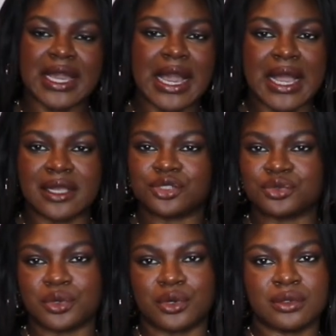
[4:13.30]

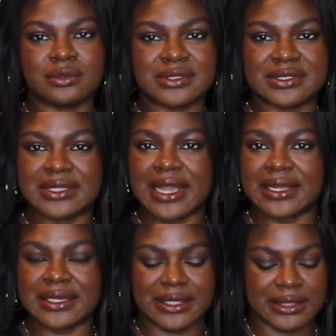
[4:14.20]
casual
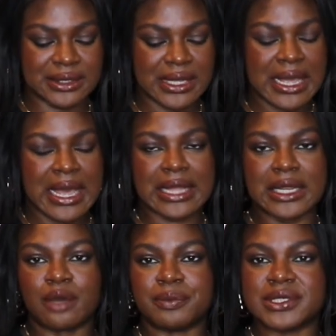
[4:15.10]
styling
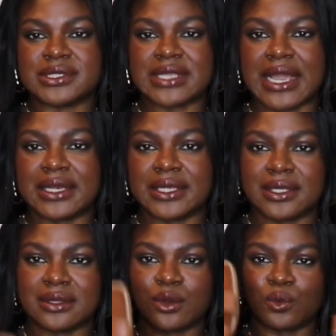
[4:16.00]
and i'll be
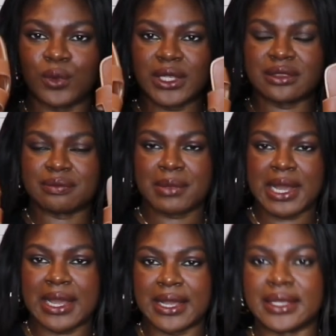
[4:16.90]
styling with
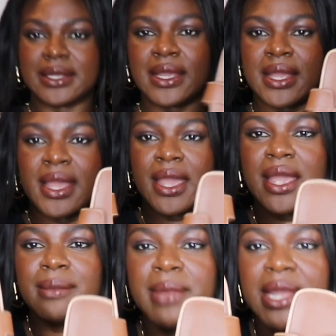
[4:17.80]
my
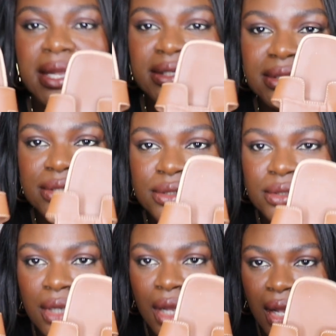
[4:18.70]
Hermès
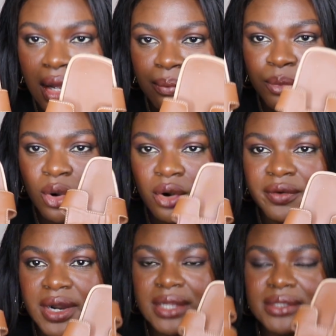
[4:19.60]
um,
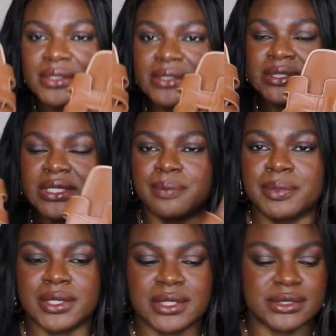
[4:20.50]
oran
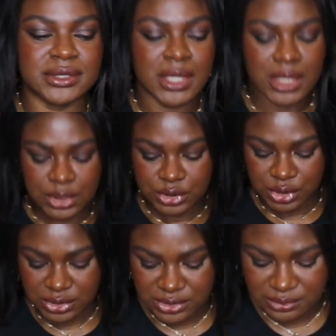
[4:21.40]
slippers
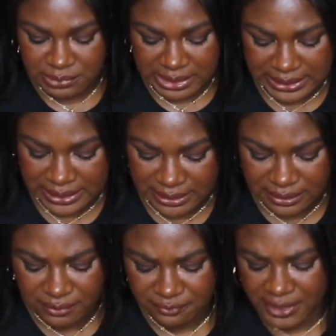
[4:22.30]
just to make
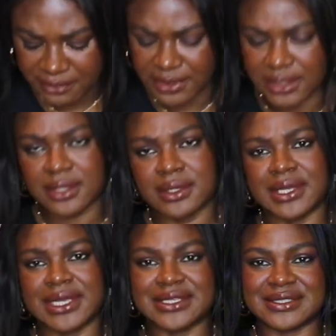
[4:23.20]
it very
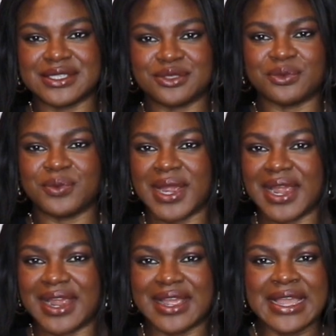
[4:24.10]
easy to
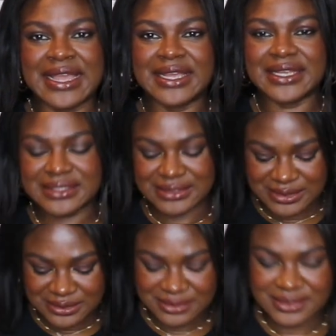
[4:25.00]
wear, easy
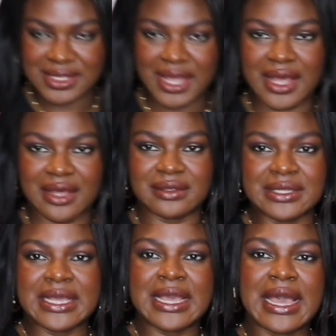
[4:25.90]
to
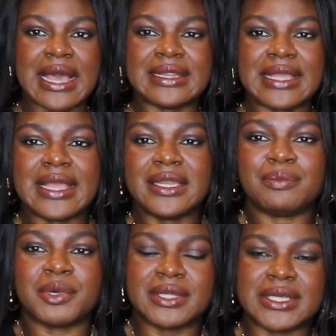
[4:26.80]
style and
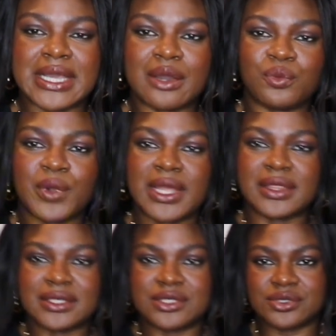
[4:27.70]
anybody can
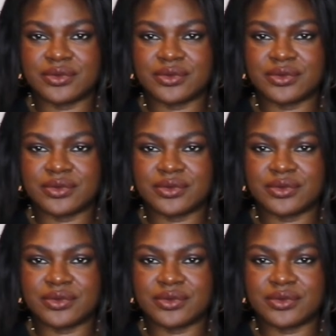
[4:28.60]
wear this